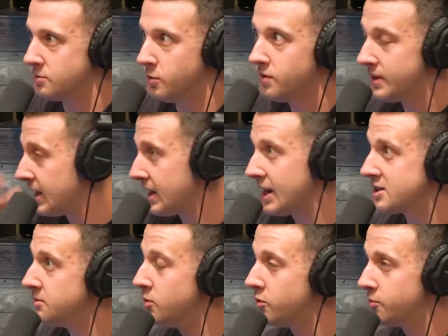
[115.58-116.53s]
moving they can
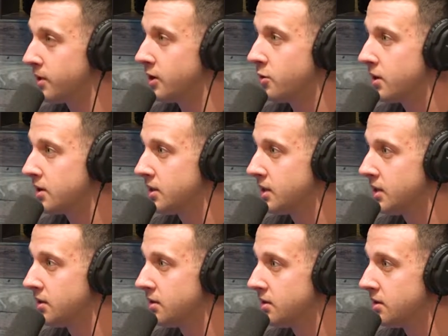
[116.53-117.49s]
actually move pretty
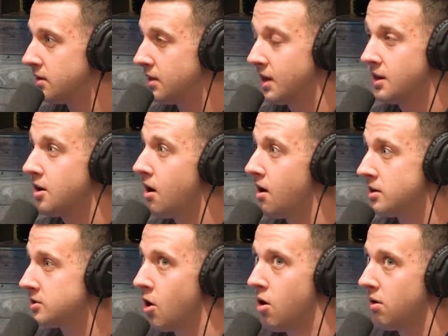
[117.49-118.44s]
quickly. They can
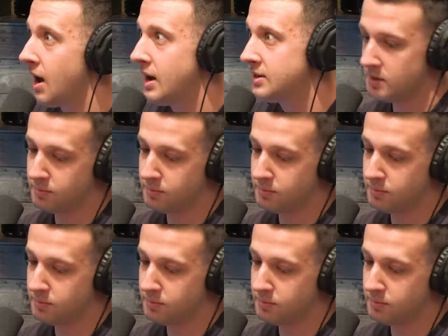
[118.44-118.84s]
cause all kinds